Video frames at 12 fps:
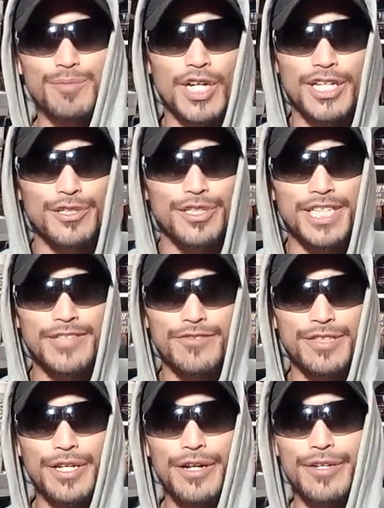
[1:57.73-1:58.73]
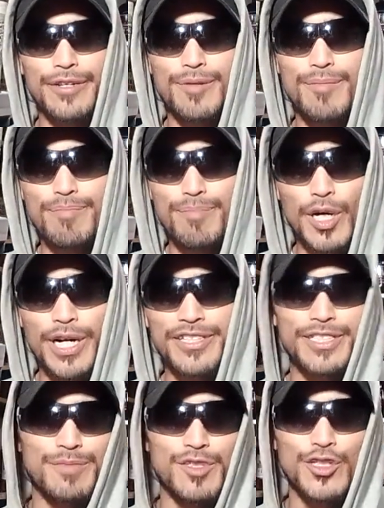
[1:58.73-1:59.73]
you might not even go
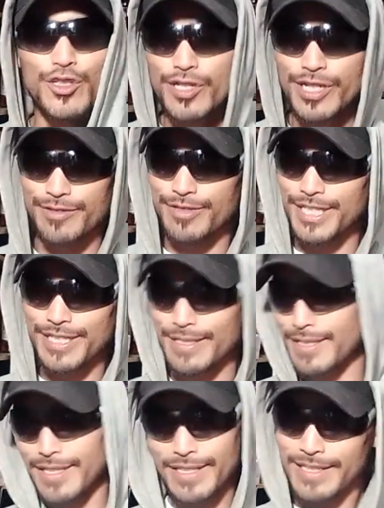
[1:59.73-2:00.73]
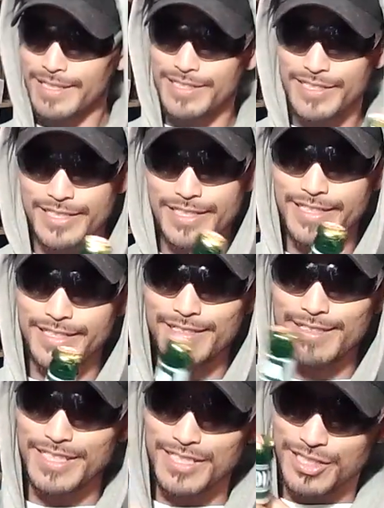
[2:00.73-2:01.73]
buy them to try, right? So
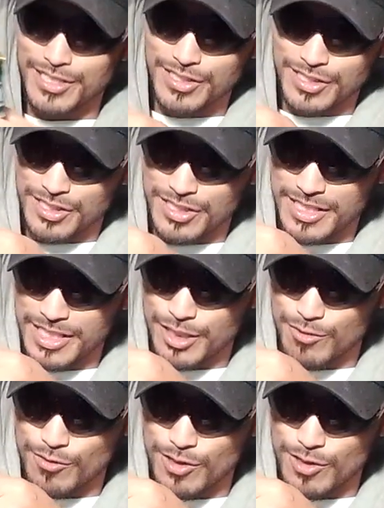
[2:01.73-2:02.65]
let's just get